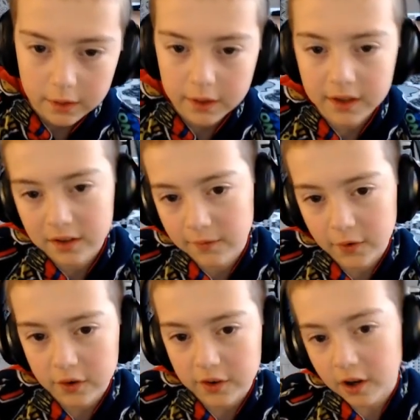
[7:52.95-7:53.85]
It's the
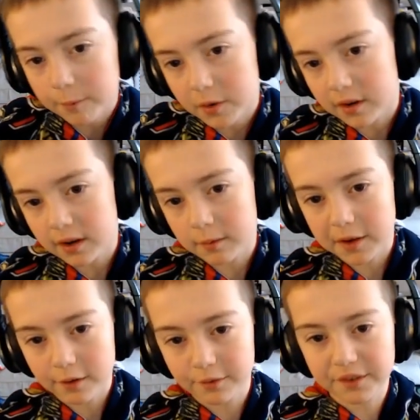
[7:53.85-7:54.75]
first armored
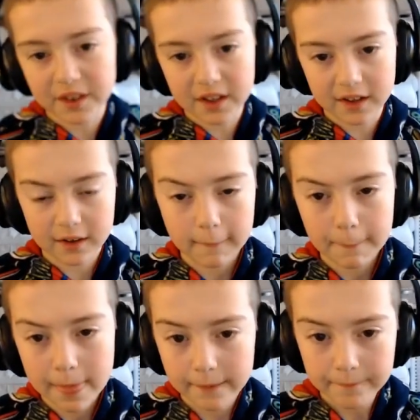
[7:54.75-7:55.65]
enemy you see
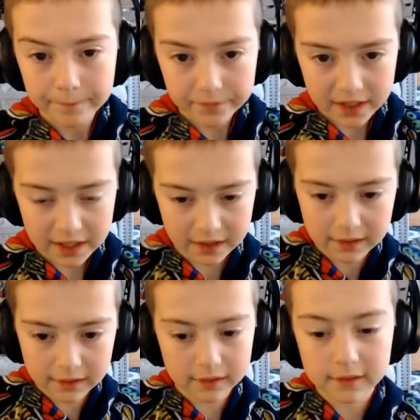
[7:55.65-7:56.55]

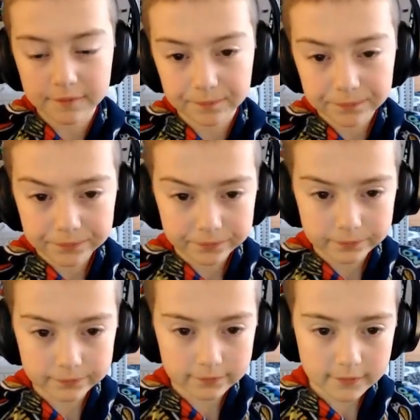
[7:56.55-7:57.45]
in
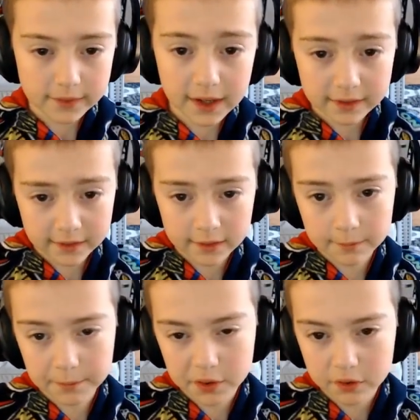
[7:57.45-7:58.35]
this
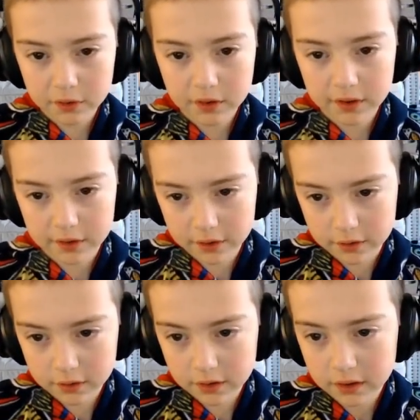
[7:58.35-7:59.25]
mode,
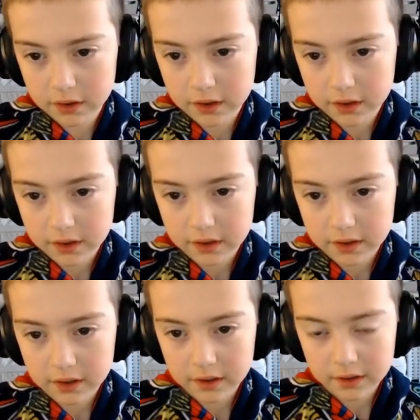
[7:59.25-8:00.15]
so
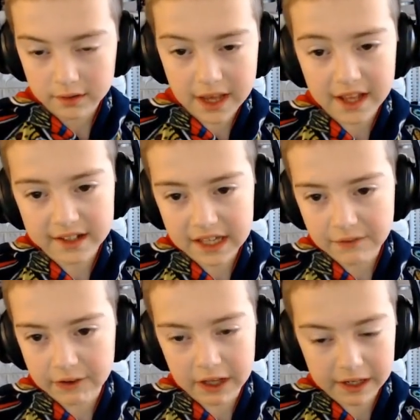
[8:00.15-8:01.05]
I had to give
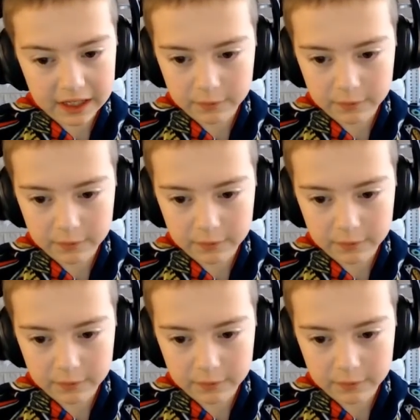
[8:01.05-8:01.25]
it a name